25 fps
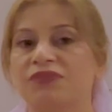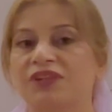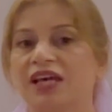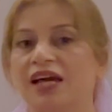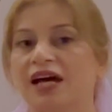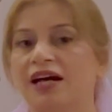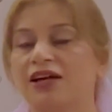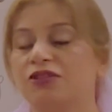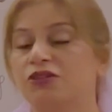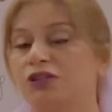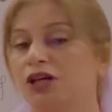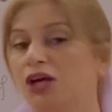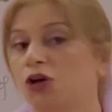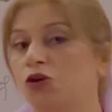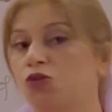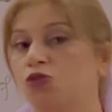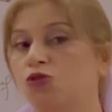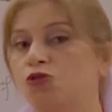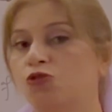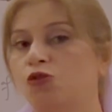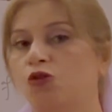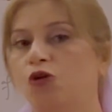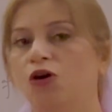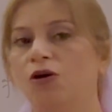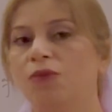they are there
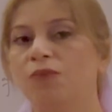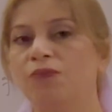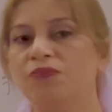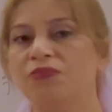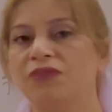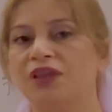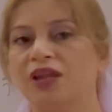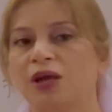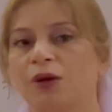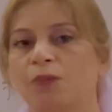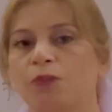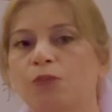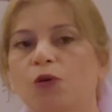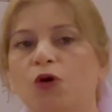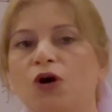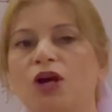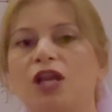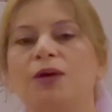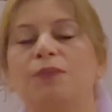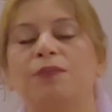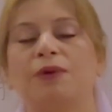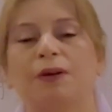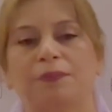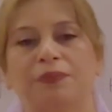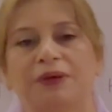to form
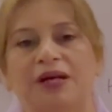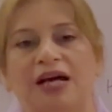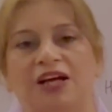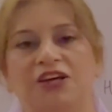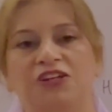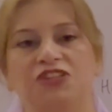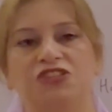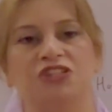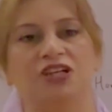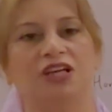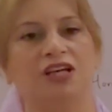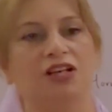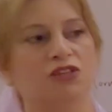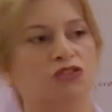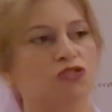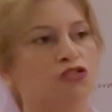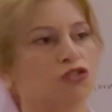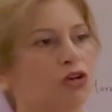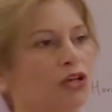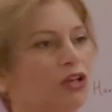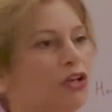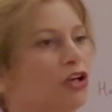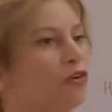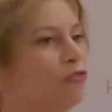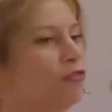polypeptide chain.
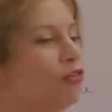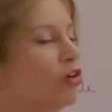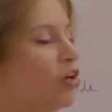So here